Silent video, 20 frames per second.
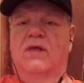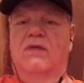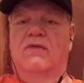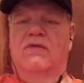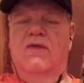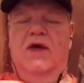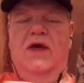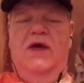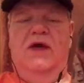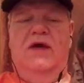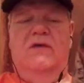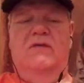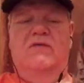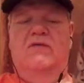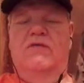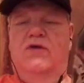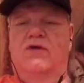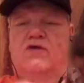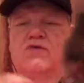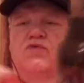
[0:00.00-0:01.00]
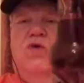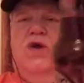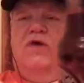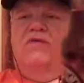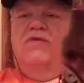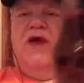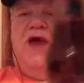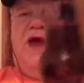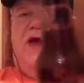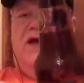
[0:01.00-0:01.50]
There's
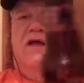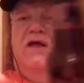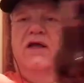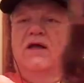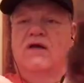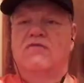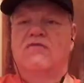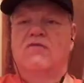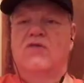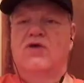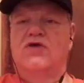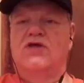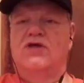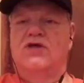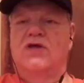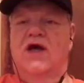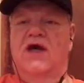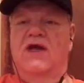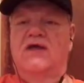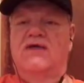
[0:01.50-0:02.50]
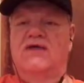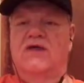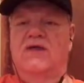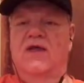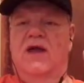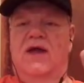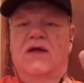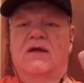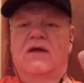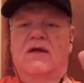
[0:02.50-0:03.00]
rough handling of merchandise and
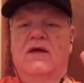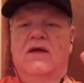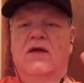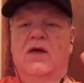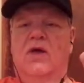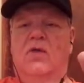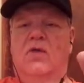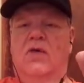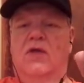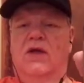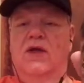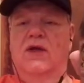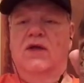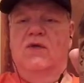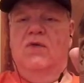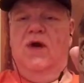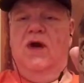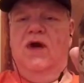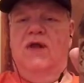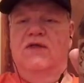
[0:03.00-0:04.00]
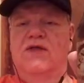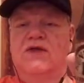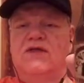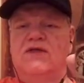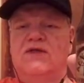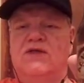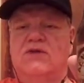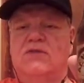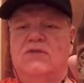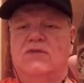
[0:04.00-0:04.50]
that. Well, anyway,
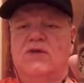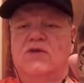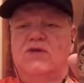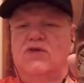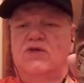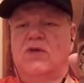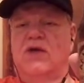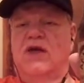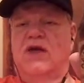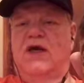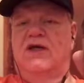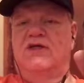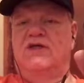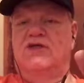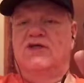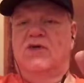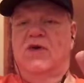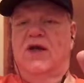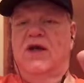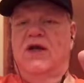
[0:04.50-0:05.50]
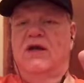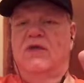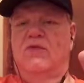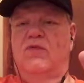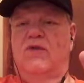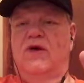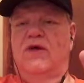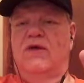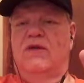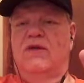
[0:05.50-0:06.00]
this usually gets treated
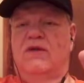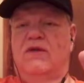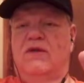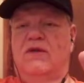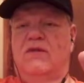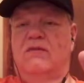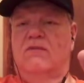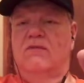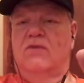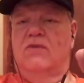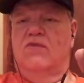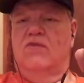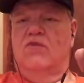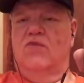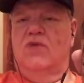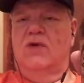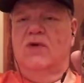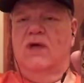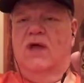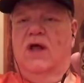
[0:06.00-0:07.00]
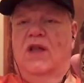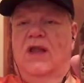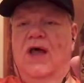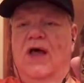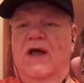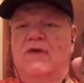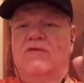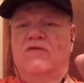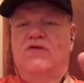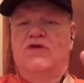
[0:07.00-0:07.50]
with a
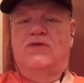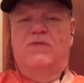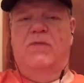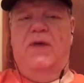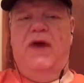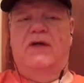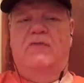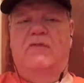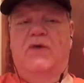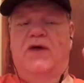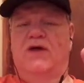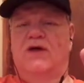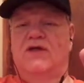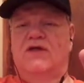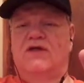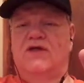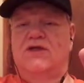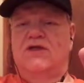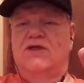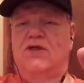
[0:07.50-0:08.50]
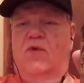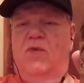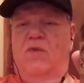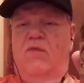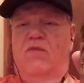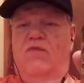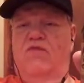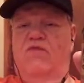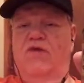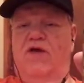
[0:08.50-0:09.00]
lot of respect because it's
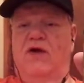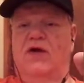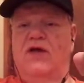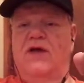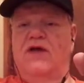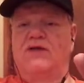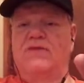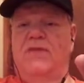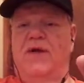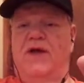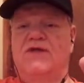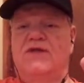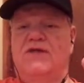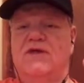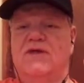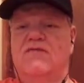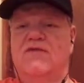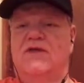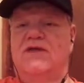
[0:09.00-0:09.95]
fairly expensive.